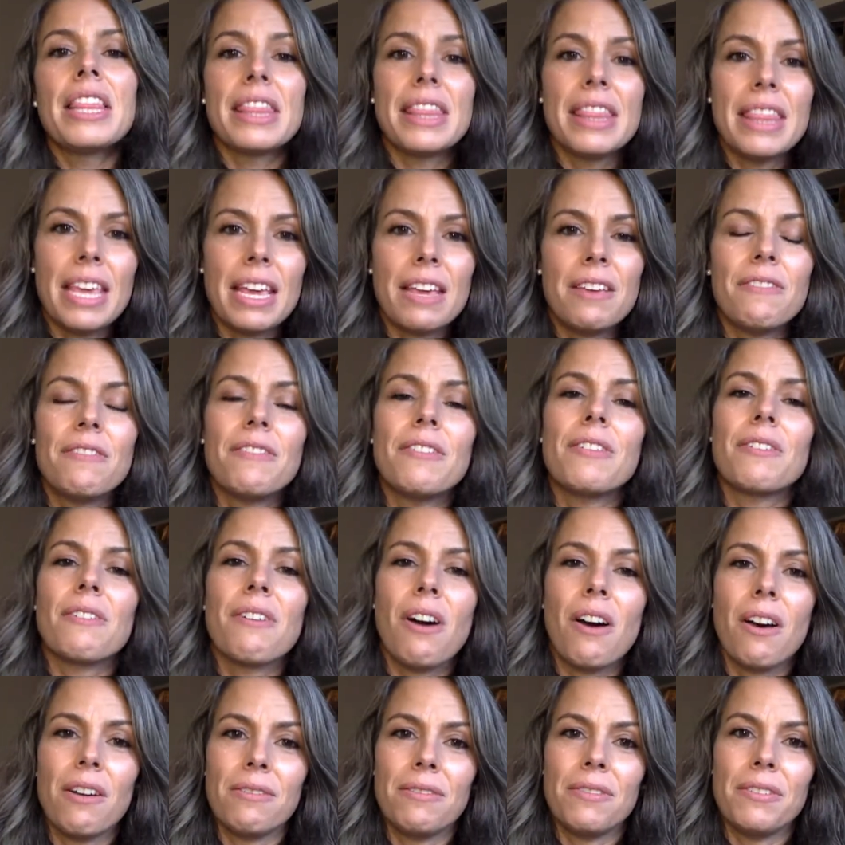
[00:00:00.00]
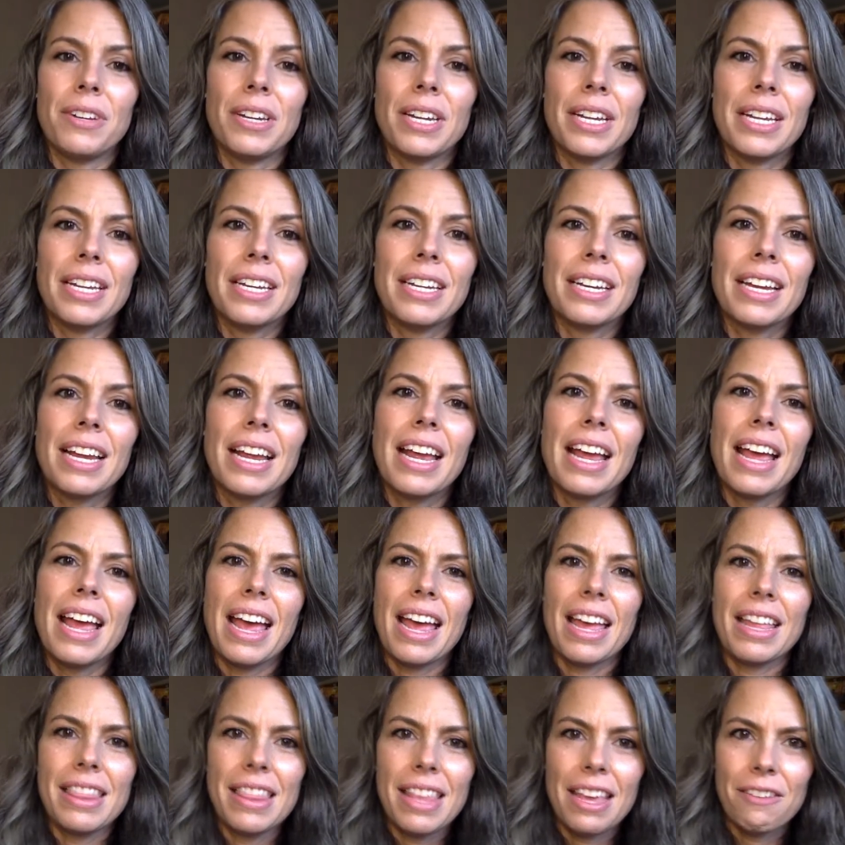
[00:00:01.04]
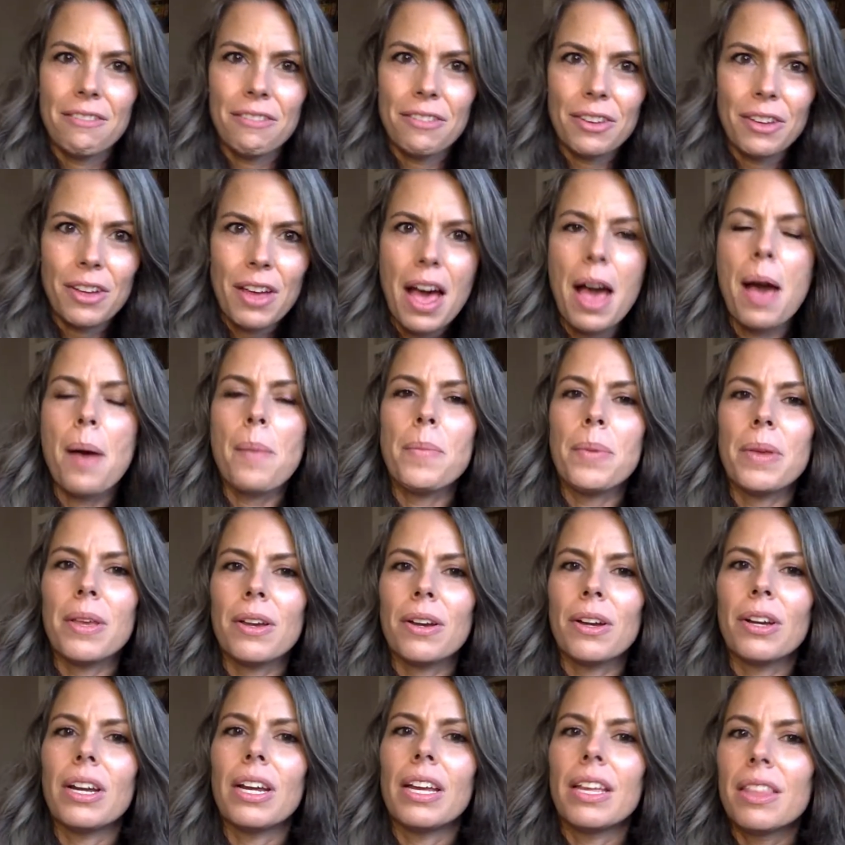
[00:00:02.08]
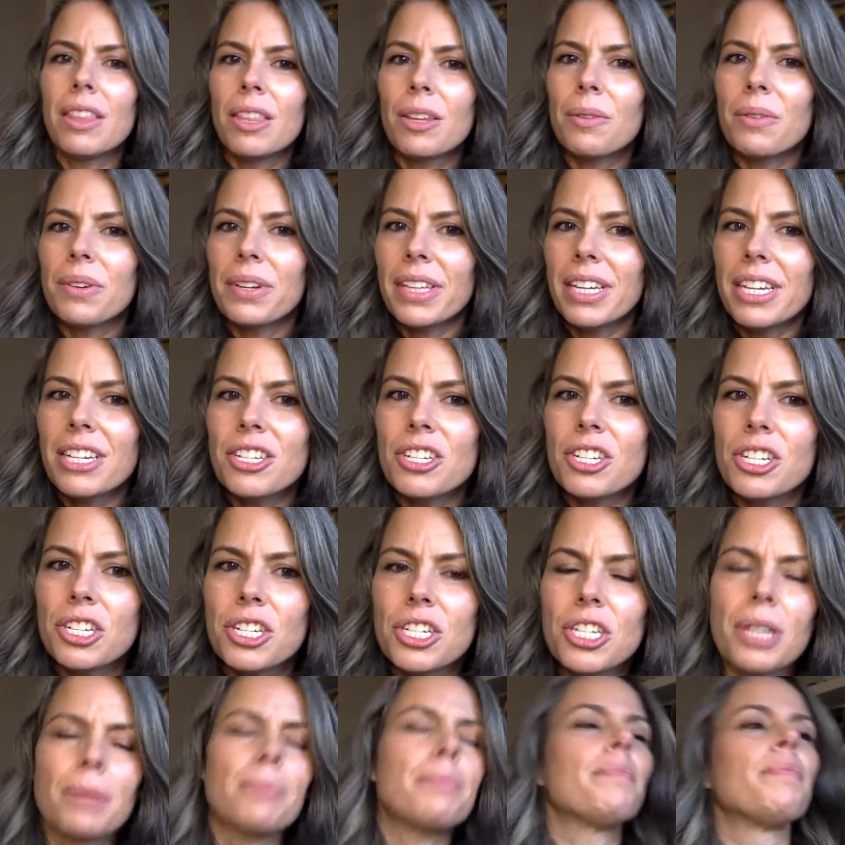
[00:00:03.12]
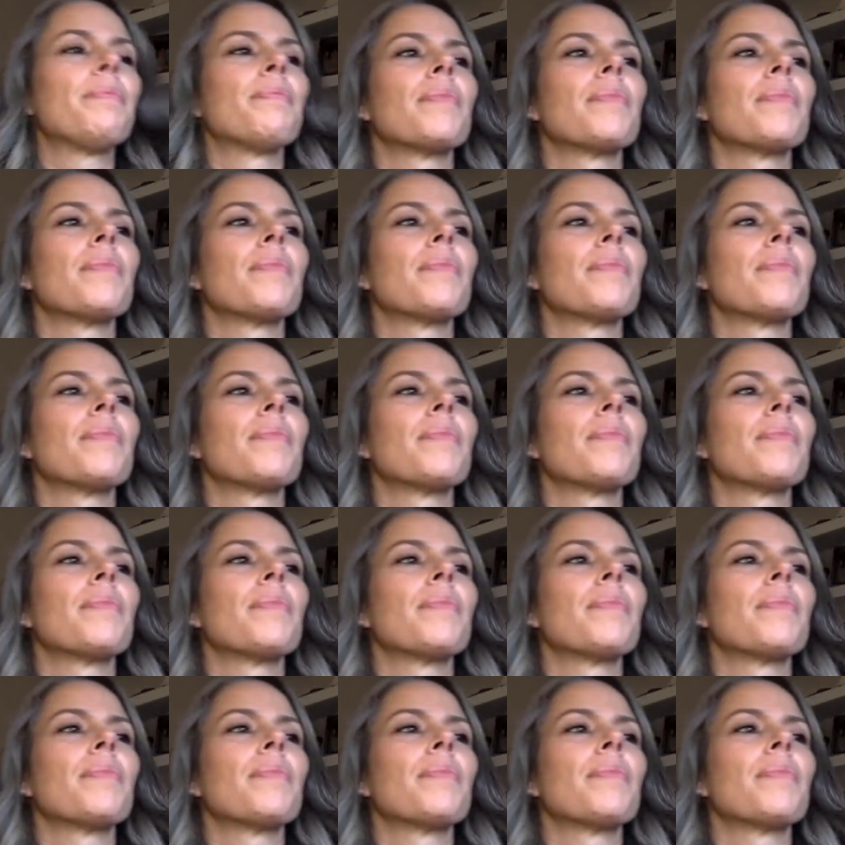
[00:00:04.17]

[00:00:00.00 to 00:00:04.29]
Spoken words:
they feel confident, and they feel happier in the relationship.